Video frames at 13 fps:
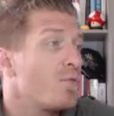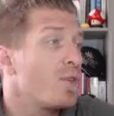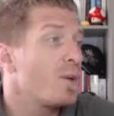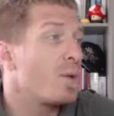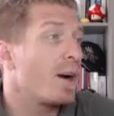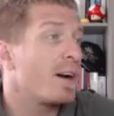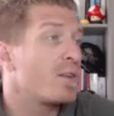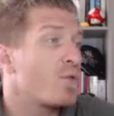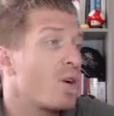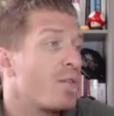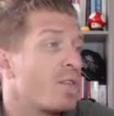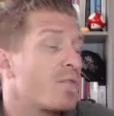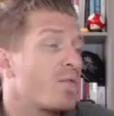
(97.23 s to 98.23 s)
with free buyer
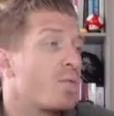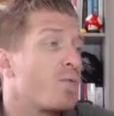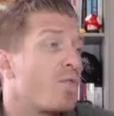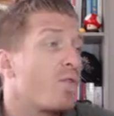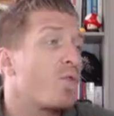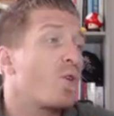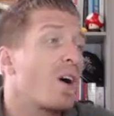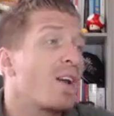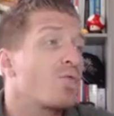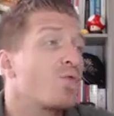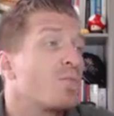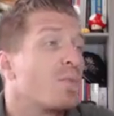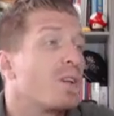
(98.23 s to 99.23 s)
traffic from
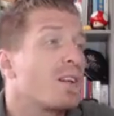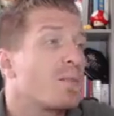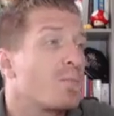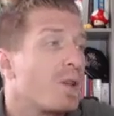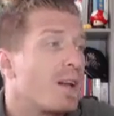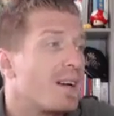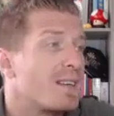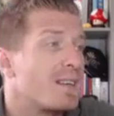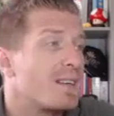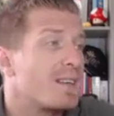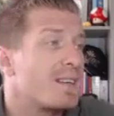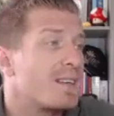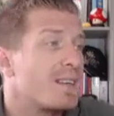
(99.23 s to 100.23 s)
400 million plus
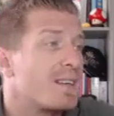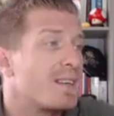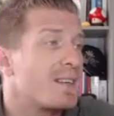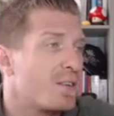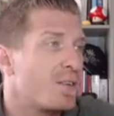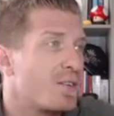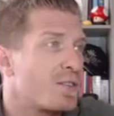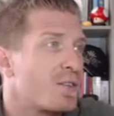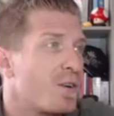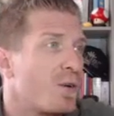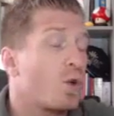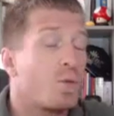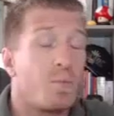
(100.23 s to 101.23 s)
visitors.
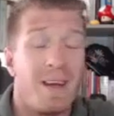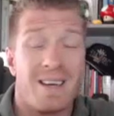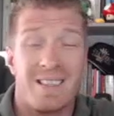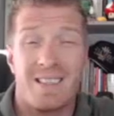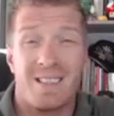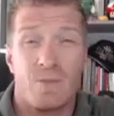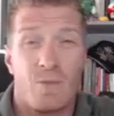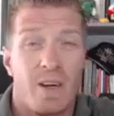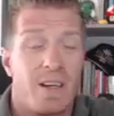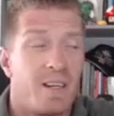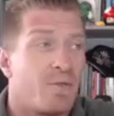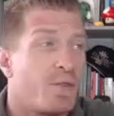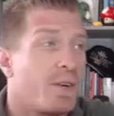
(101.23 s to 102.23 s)
So what makes this
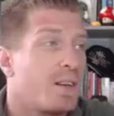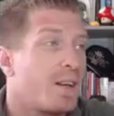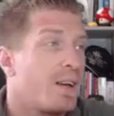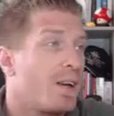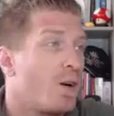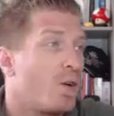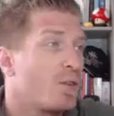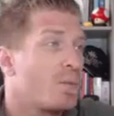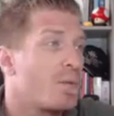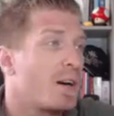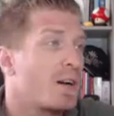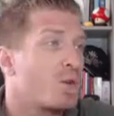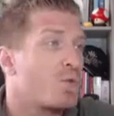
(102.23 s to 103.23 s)
really different on the
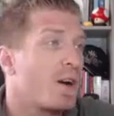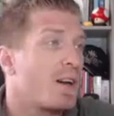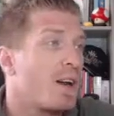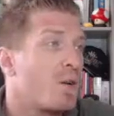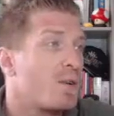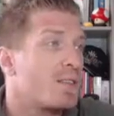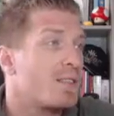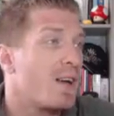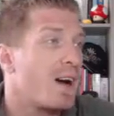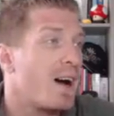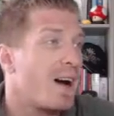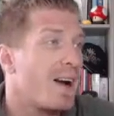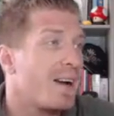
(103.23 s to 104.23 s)
market right now is the
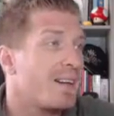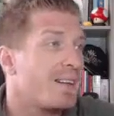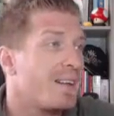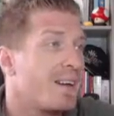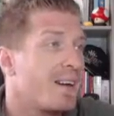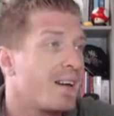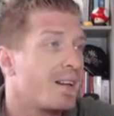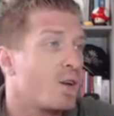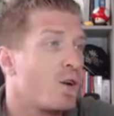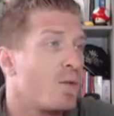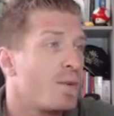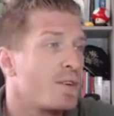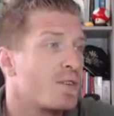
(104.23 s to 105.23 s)
high-ticket
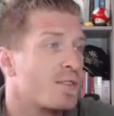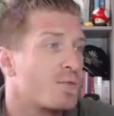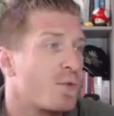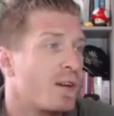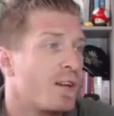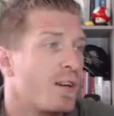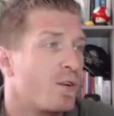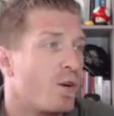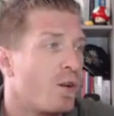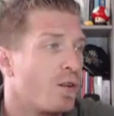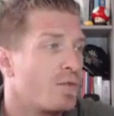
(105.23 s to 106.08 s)
commissions right here.